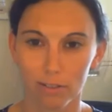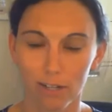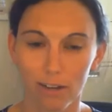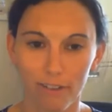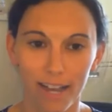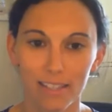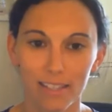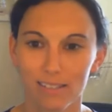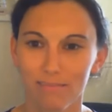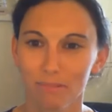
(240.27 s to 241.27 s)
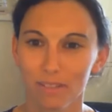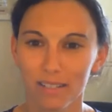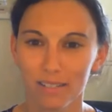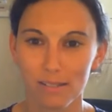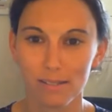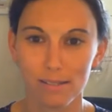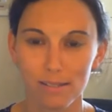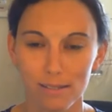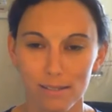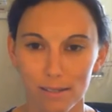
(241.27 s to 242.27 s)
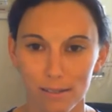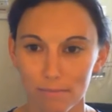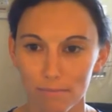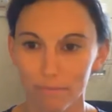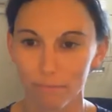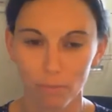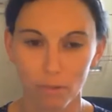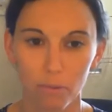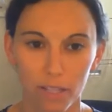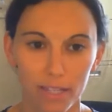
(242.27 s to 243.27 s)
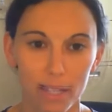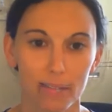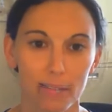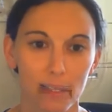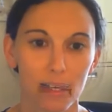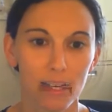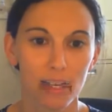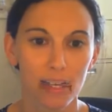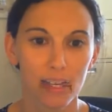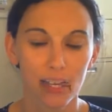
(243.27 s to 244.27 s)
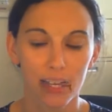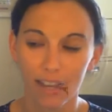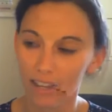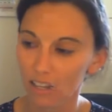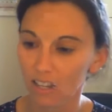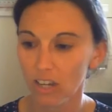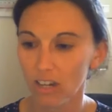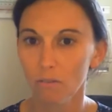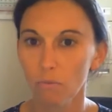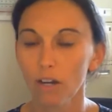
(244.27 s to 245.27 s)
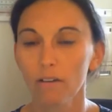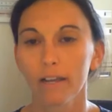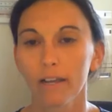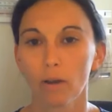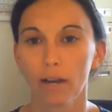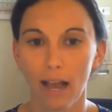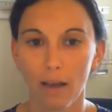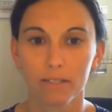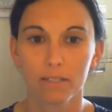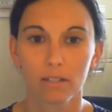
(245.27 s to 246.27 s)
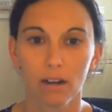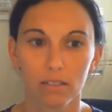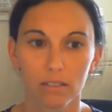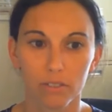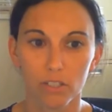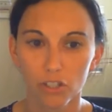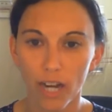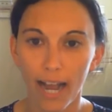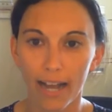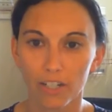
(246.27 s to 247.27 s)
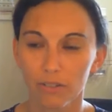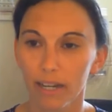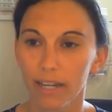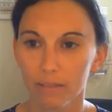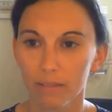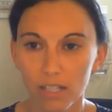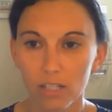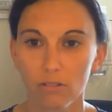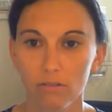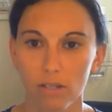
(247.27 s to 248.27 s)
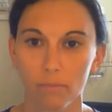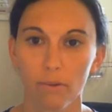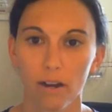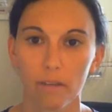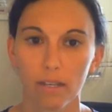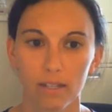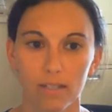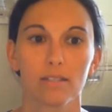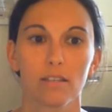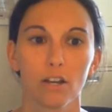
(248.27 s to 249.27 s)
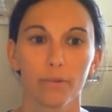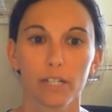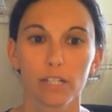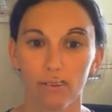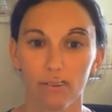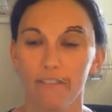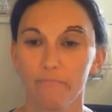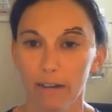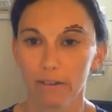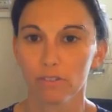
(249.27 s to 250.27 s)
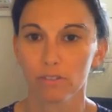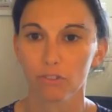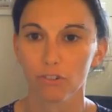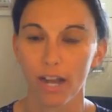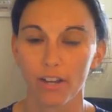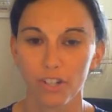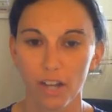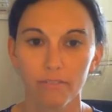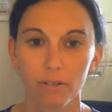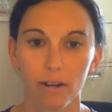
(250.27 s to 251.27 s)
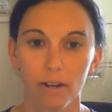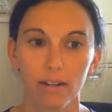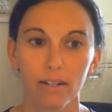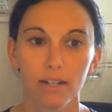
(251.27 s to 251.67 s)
And I find these in places, in remote places. And I started wondering what happens to all of this trash, right? It must go somewhere because we don't have mountains of trash everywhere.